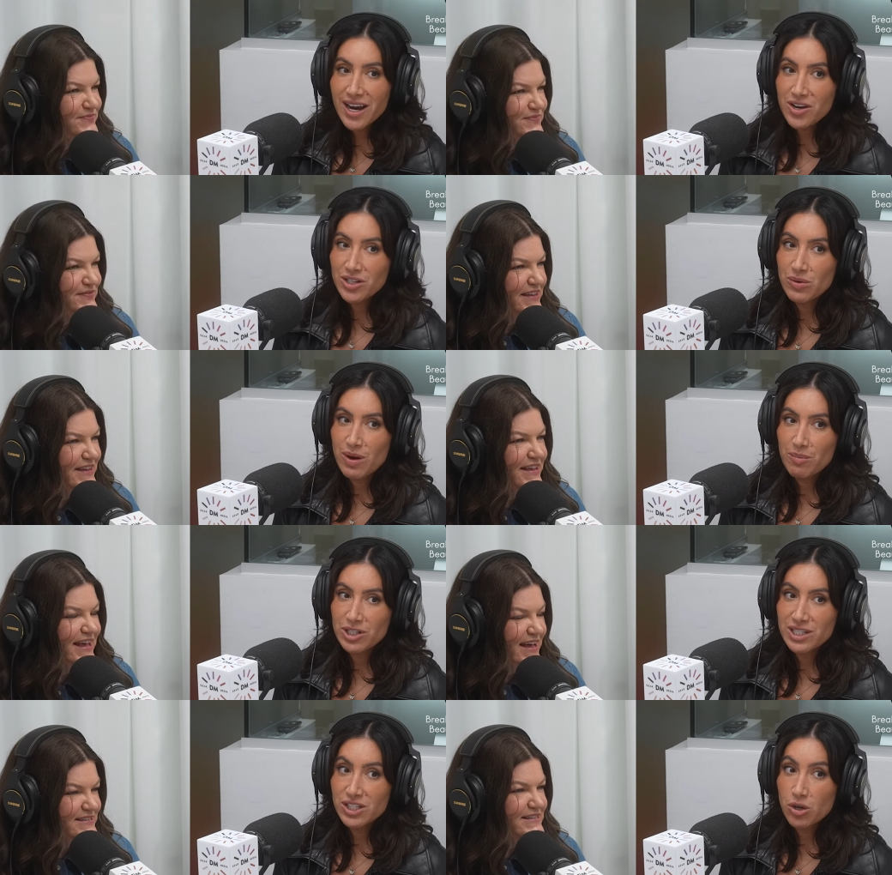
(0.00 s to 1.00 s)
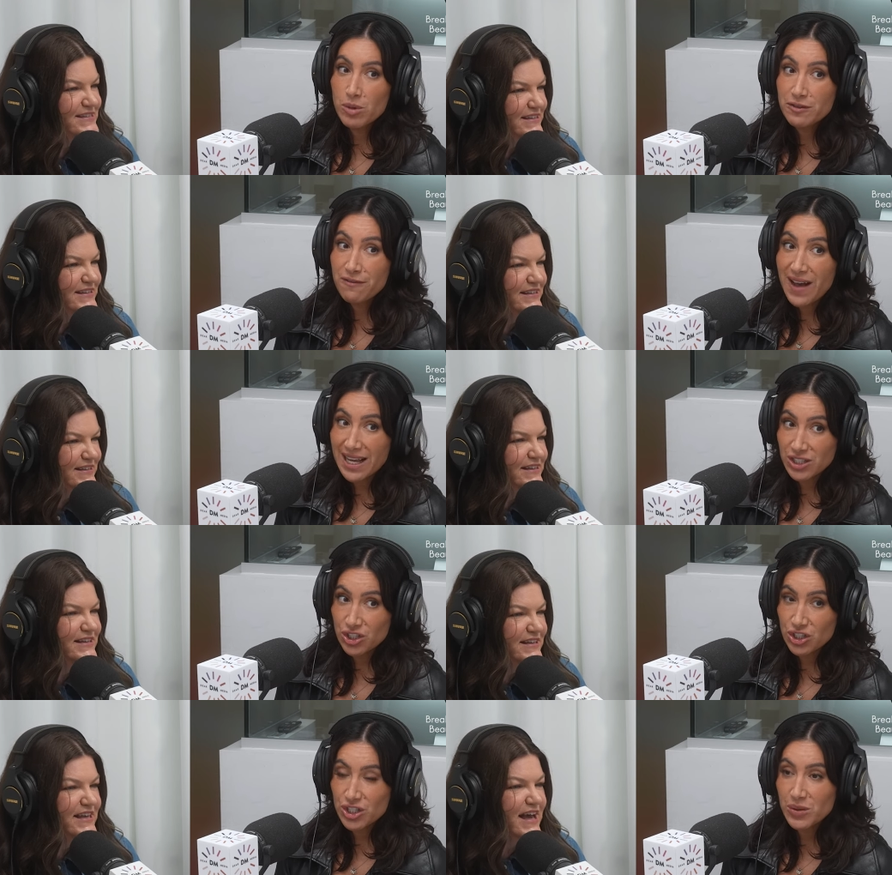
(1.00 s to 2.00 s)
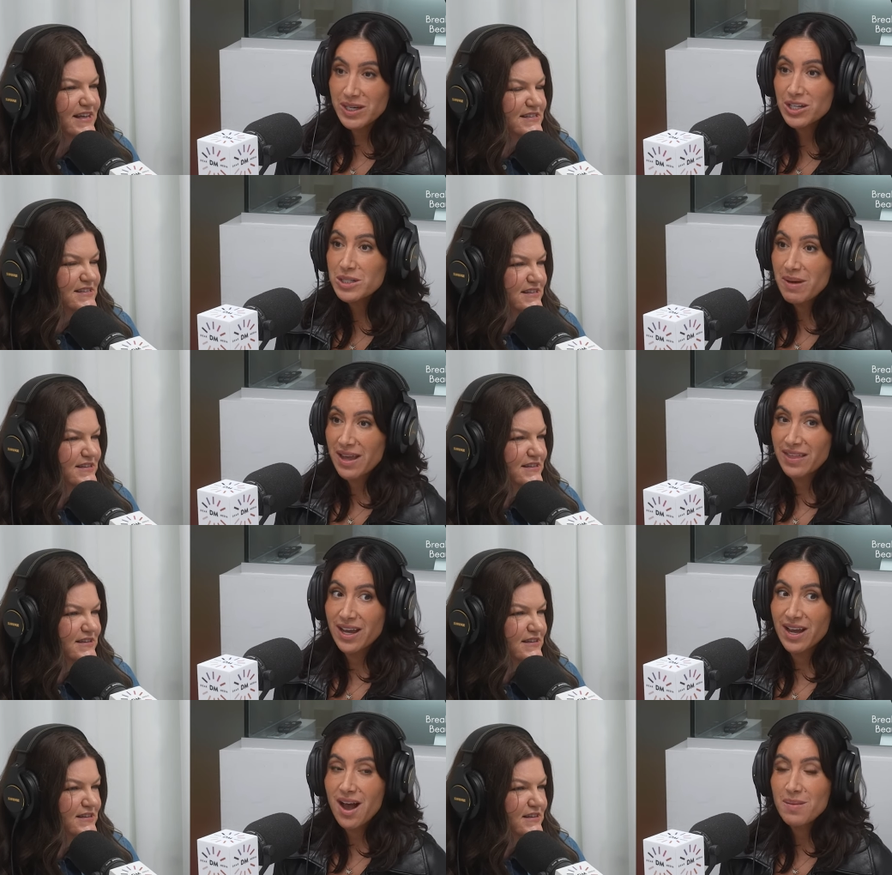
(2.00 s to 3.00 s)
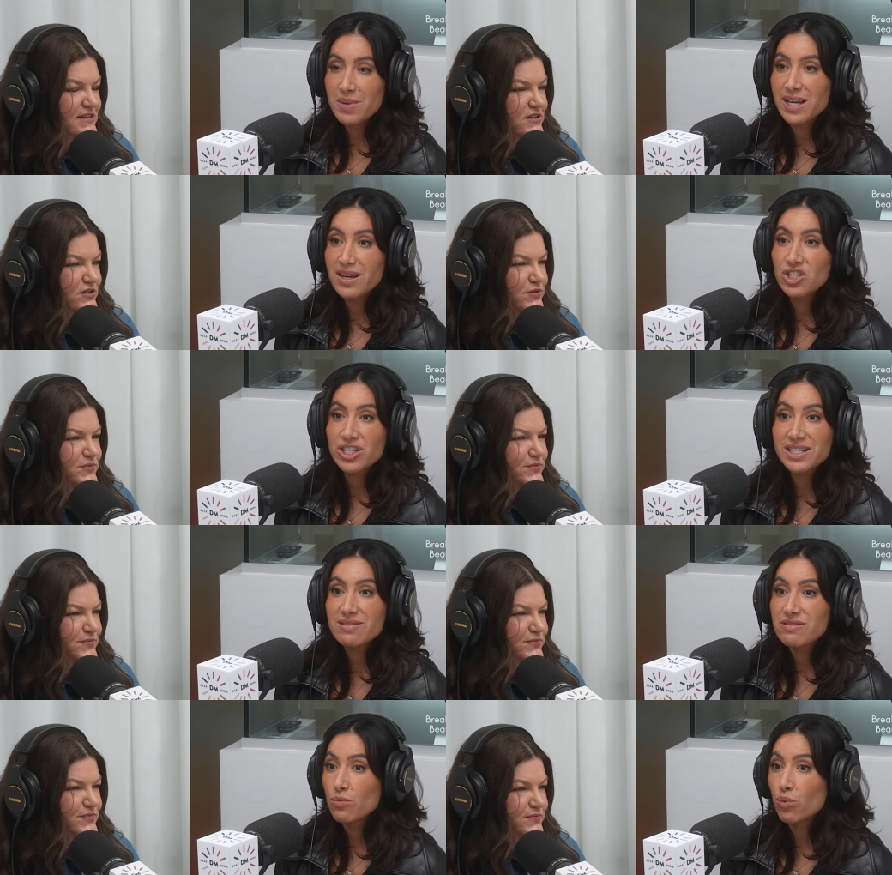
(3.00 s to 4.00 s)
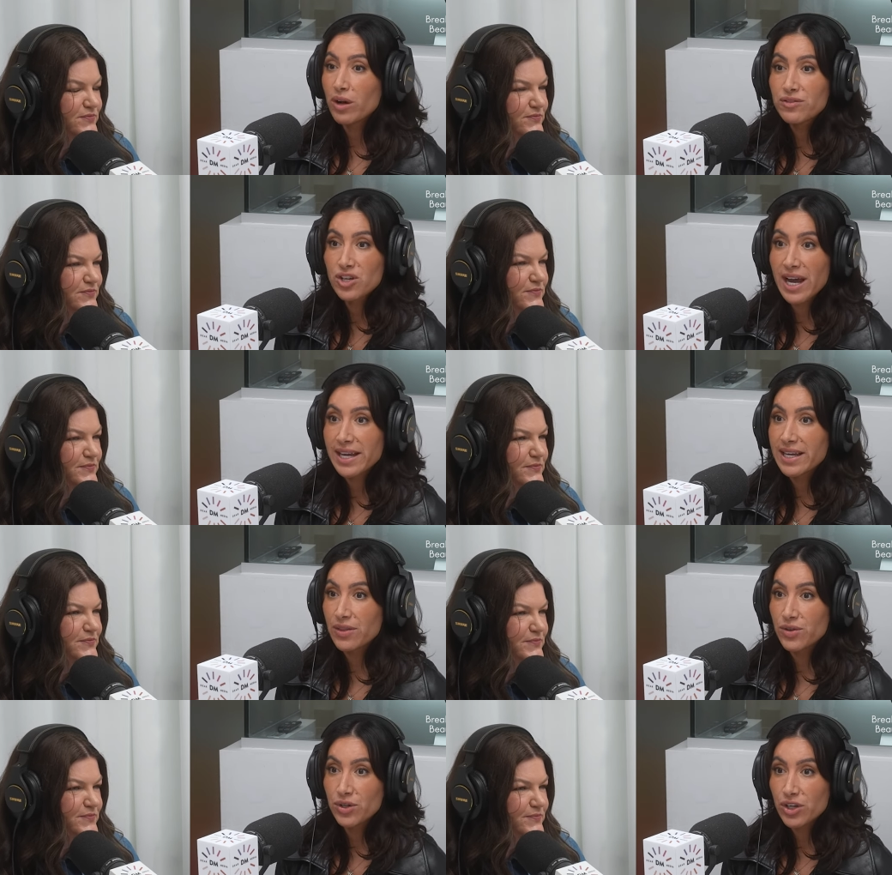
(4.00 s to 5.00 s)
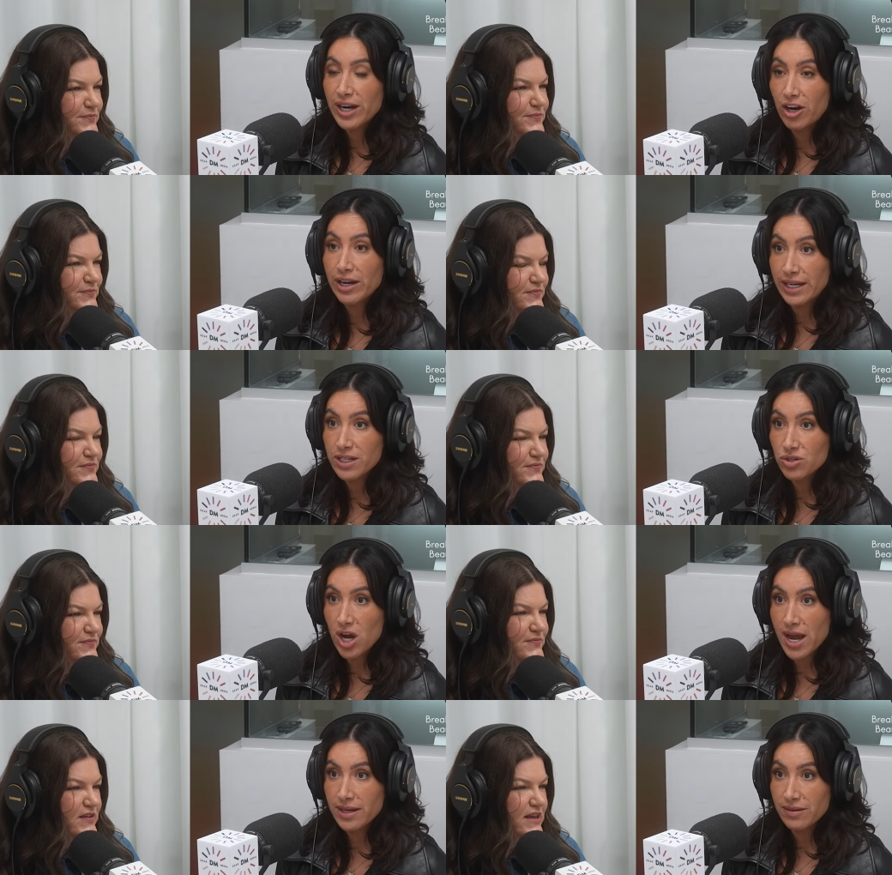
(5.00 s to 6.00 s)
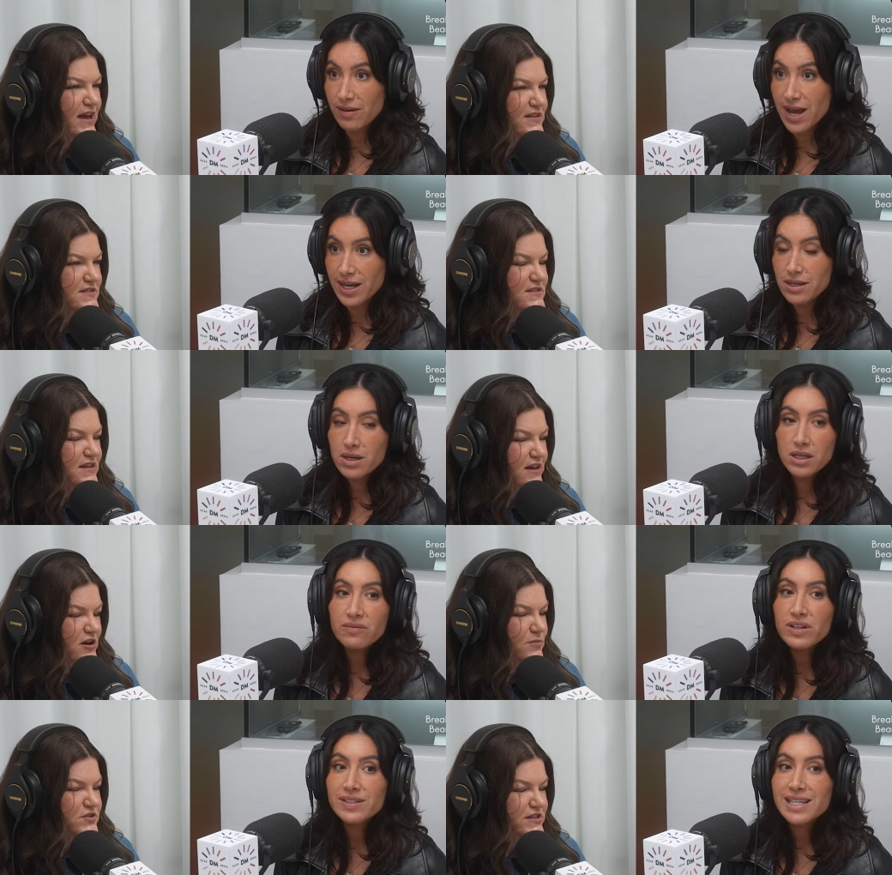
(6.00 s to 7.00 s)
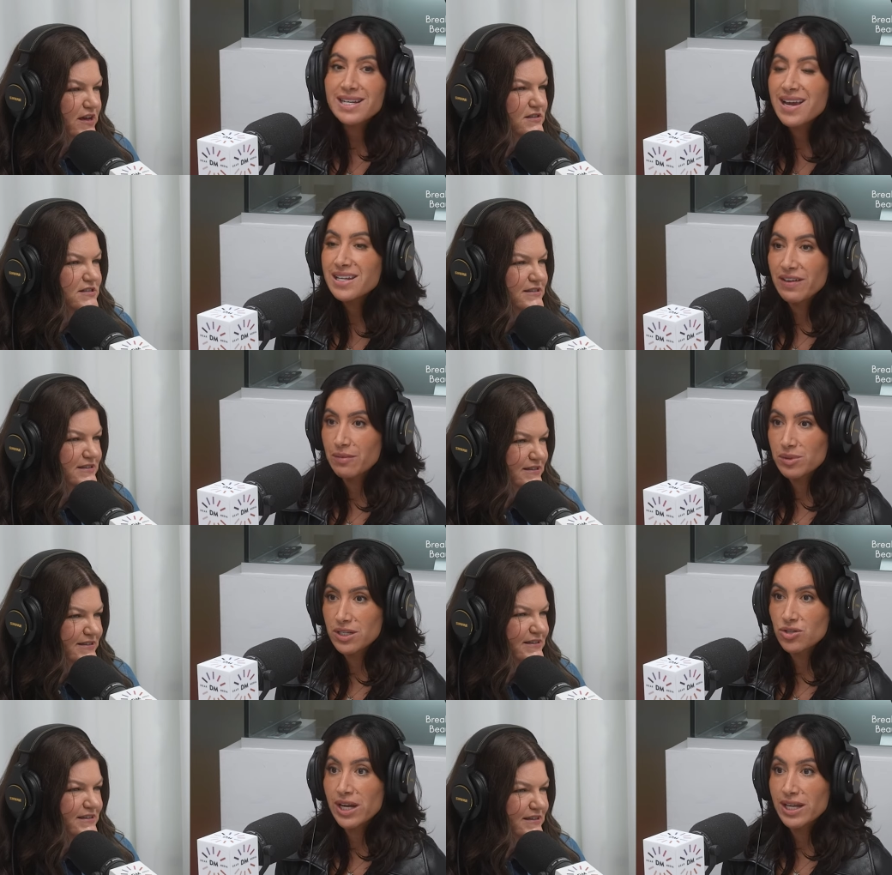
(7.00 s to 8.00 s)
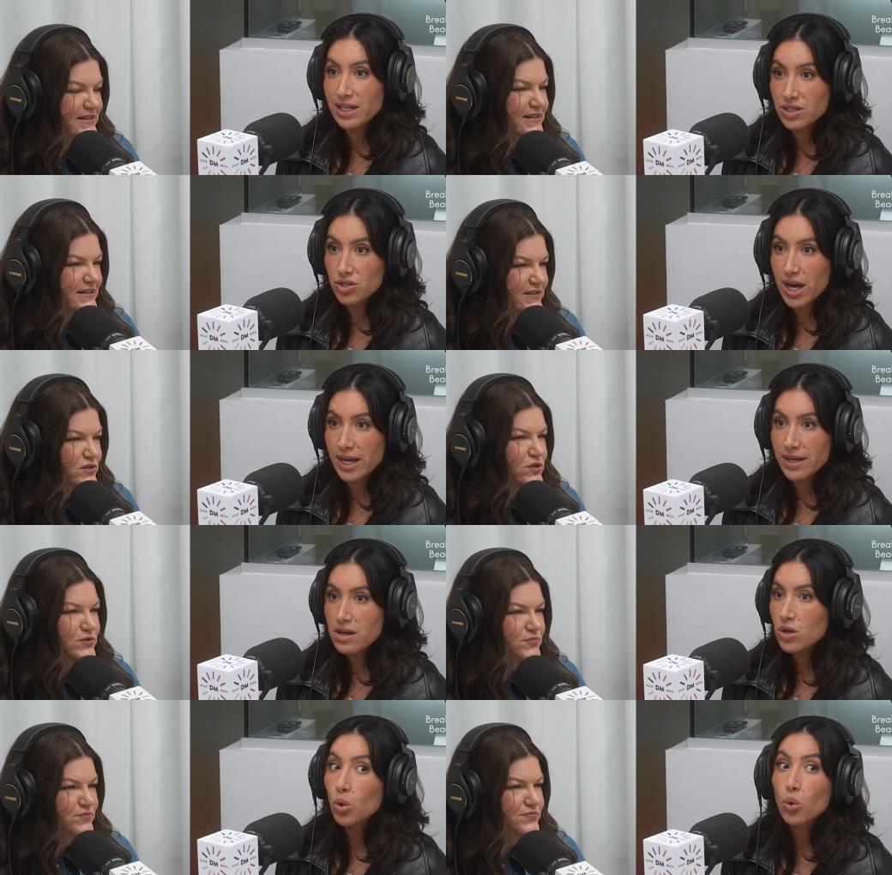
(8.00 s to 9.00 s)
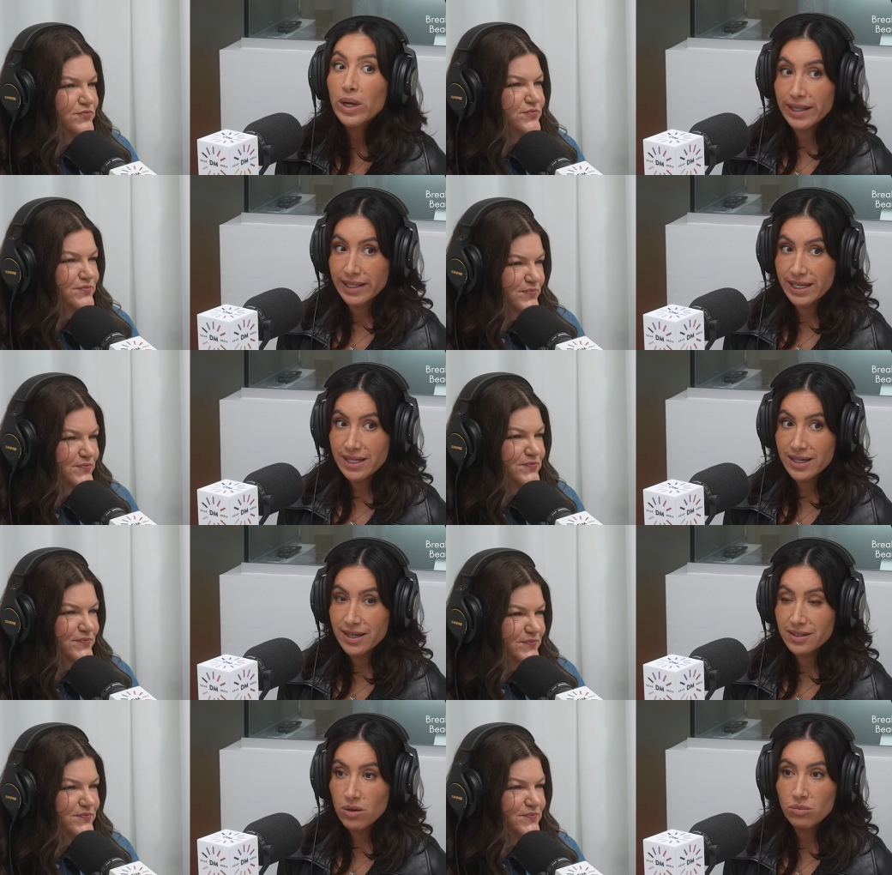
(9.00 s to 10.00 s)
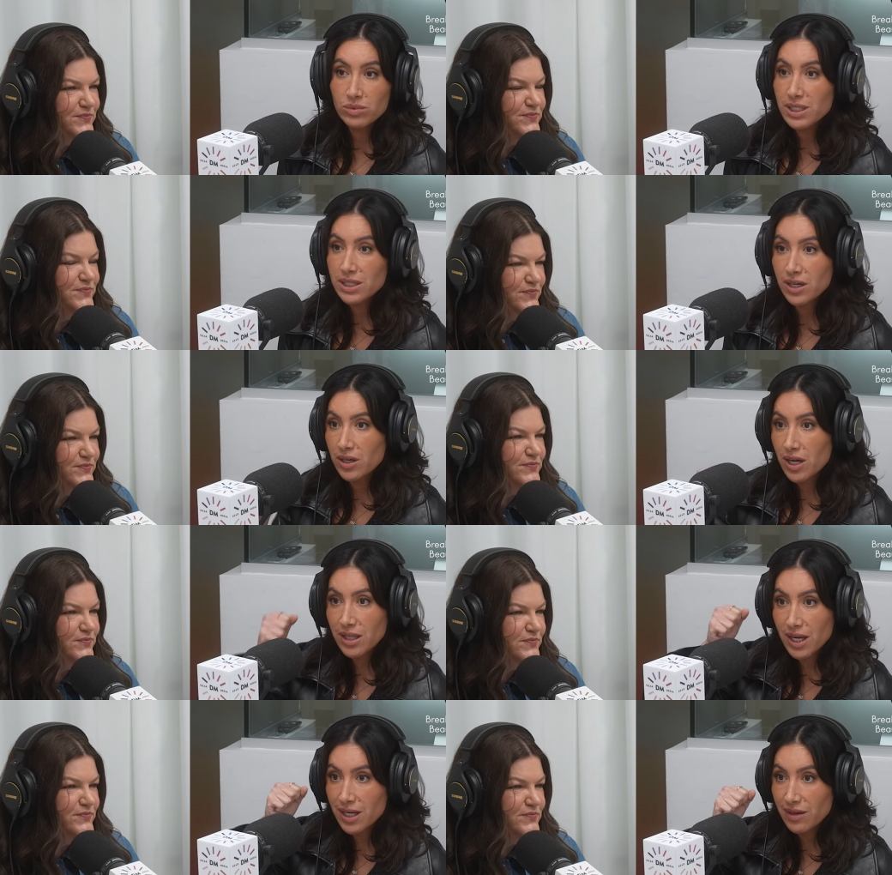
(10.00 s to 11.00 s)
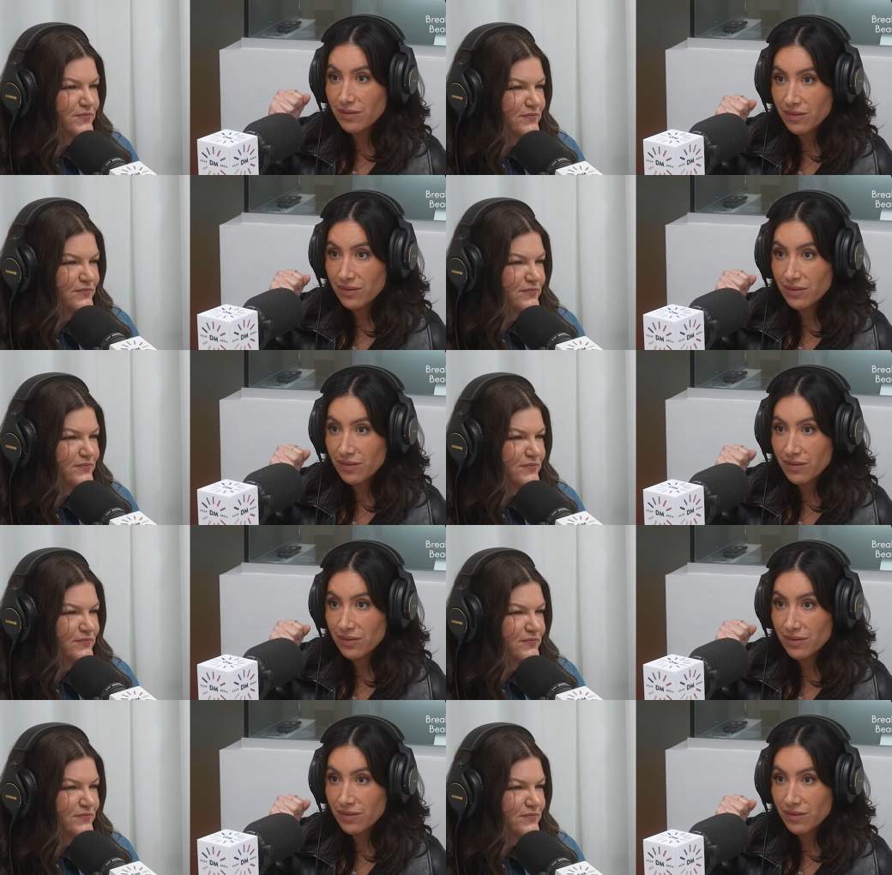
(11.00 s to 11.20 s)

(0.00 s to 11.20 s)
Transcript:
Speaker 1: iron to round brush yes, is so much different. faster. Yes. So here's my thing I'm like, just rough dry, get through yeah. your hair, get it dry. Okay. Yes, 100%. Even if it's like ninety five percent dry, get it dry. Yeah. Quickly. Don't sit there and like